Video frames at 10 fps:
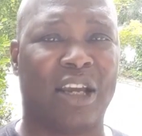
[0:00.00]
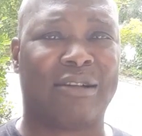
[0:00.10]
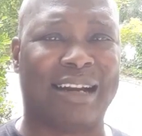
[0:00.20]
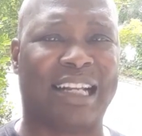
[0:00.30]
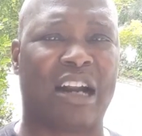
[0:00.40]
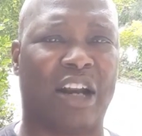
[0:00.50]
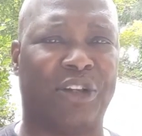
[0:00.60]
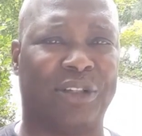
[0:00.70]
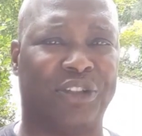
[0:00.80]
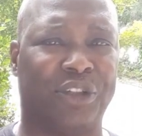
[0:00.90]
Credit card
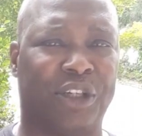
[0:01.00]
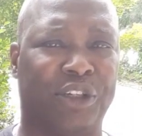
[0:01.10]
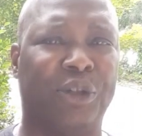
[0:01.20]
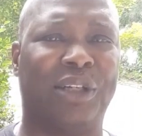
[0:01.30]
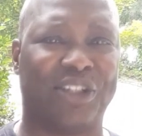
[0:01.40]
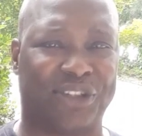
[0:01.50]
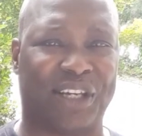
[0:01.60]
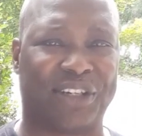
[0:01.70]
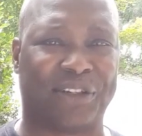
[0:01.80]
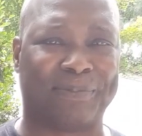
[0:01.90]

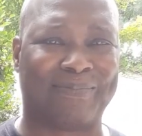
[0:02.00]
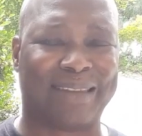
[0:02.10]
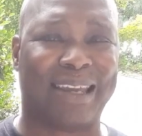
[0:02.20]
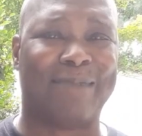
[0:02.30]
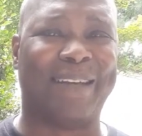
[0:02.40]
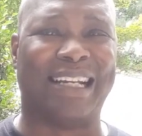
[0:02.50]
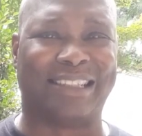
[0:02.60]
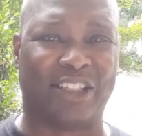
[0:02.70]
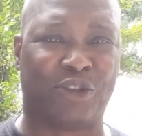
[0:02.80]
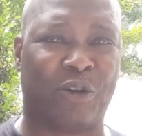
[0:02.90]
utilization
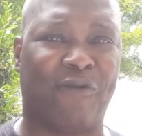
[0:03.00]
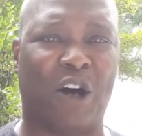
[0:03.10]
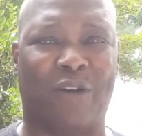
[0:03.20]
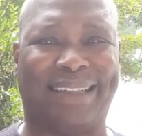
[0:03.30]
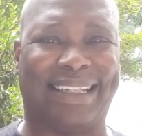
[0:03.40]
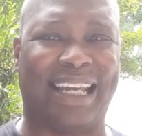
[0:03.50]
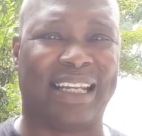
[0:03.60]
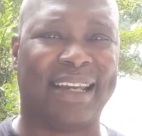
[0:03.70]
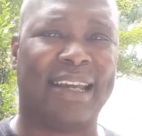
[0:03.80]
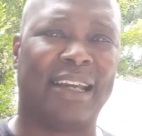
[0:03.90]
because it's revolving debt.
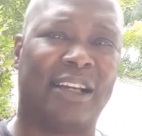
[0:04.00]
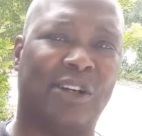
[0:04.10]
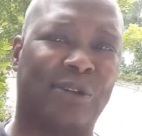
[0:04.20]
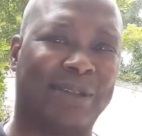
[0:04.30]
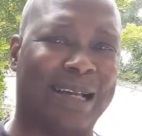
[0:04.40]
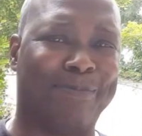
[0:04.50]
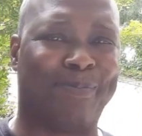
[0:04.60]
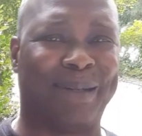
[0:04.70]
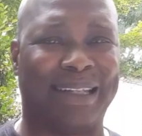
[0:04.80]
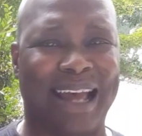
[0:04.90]
It goes up
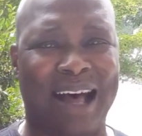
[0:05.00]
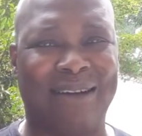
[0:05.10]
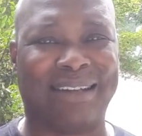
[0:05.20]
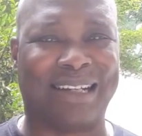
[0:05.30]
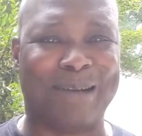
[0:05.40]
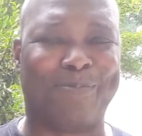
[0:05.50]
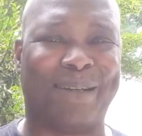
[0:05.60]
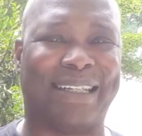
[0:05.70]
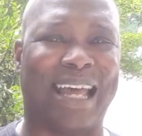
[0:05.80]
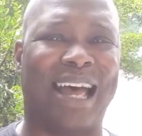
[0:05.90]
and down and up
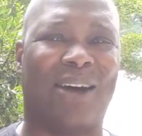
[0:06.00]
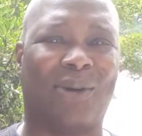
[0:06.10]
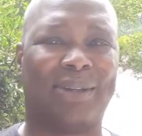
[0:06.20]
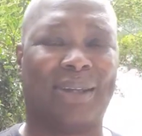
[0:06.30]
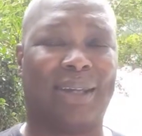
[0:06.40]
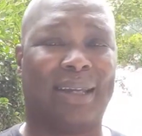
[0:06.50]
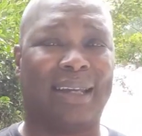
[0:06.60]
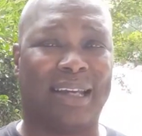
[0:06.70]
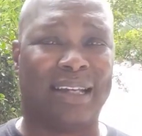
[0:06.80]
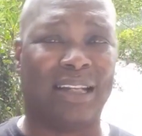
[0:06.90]
and down.
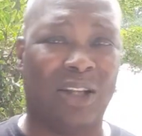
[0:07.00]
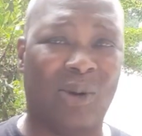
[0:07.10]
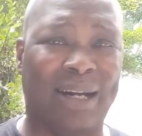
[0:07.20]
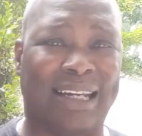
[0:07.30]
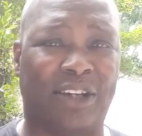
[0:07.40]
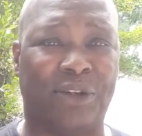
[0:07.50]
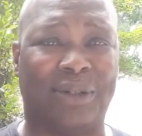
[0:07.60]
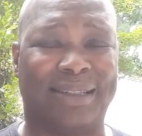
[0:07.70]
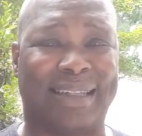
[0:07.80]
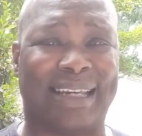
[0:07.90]
And the lower your
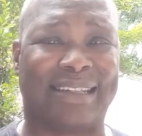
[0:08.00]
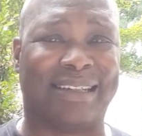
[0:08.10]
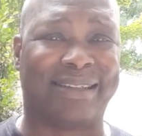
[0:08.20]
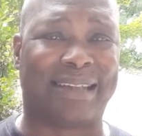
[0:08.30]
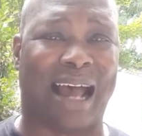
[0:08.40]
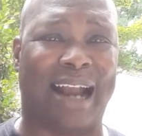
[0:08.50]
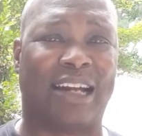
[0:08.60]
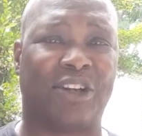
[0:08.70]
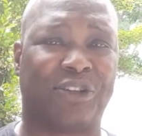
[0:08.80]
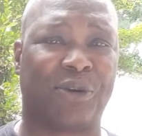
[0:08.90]
utilization is, the higher
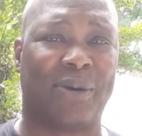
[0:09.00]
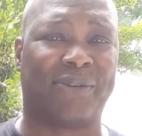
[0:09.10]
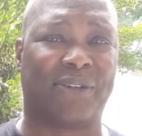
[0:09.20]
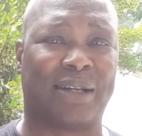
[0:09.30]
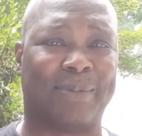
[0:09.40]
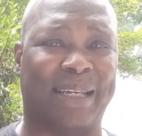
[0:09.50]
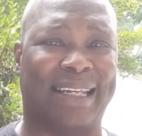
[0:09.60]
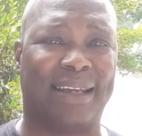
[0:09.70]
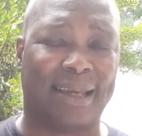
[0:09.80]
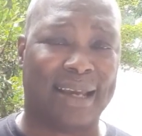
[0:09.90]
your scores are going to be.
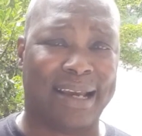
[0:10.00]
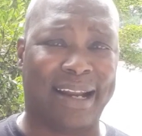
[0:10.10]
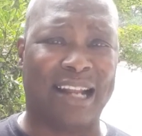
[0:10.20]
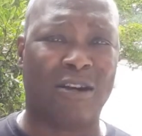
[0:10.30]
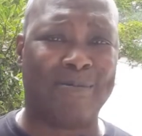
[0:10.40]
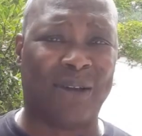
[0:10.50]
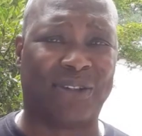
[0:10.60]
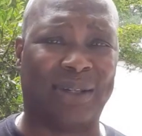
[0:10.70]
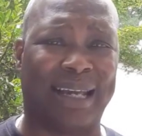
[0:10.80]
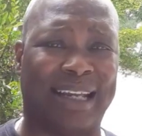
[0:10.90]
And I know most
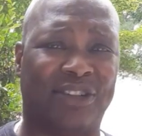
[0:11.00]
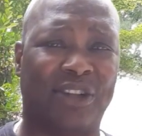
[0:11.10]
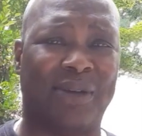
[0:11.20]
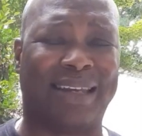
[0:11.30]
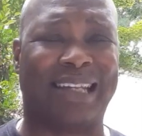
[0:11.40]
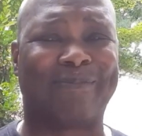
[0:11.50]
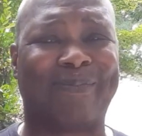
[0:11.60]
of you guys know that.